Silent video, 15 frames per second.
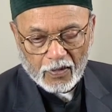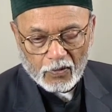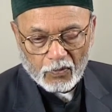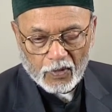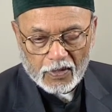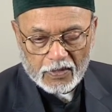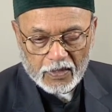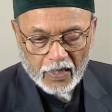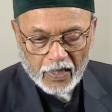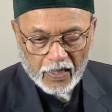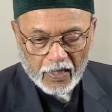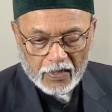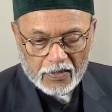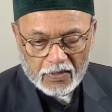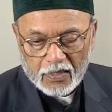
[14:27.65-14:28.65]
was
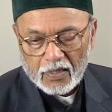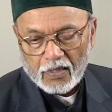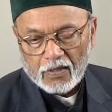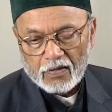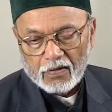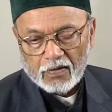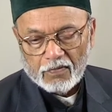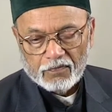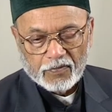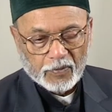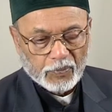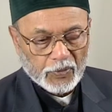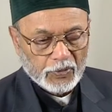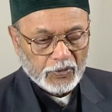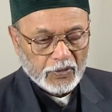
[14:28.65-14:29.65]
a scholar of
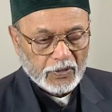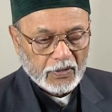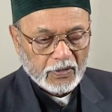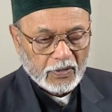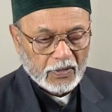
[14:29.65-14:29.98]
repute,